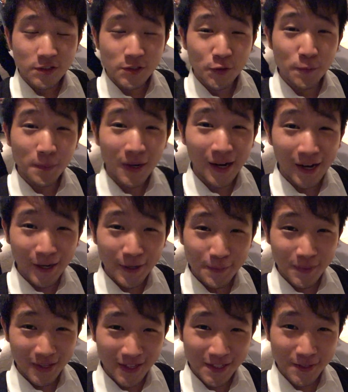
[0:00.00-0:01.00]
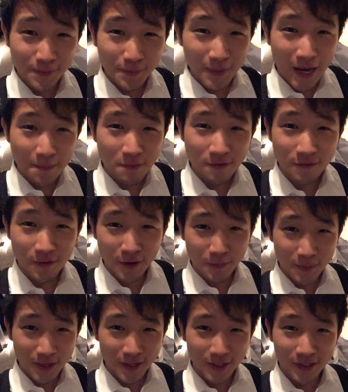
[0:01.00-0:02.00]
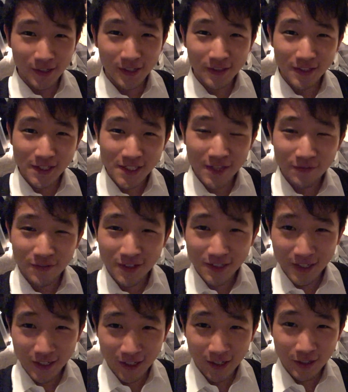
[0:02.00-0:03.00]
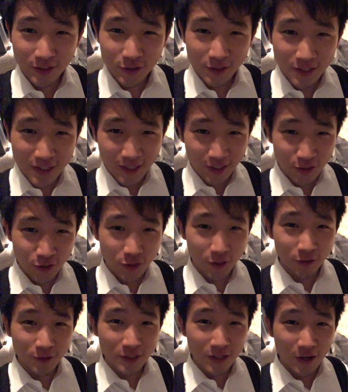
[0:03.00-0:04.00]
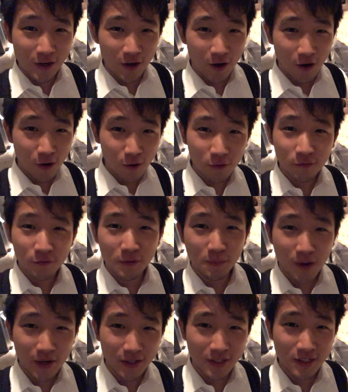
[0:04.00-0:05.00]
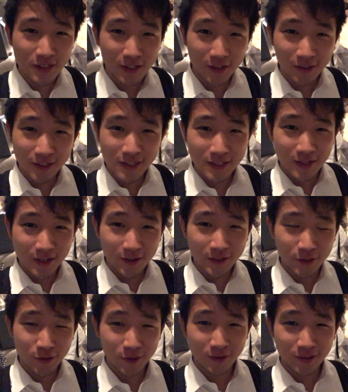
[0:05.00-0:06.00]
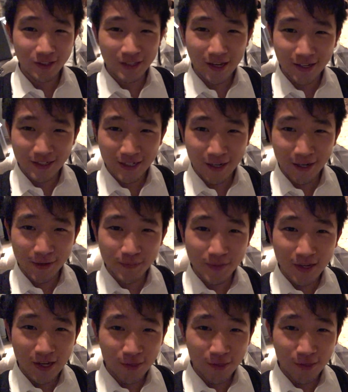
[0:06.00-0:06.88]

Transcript: So behind me is a map of Armenia in the 1700s. It shows all of the monasteries there during that time.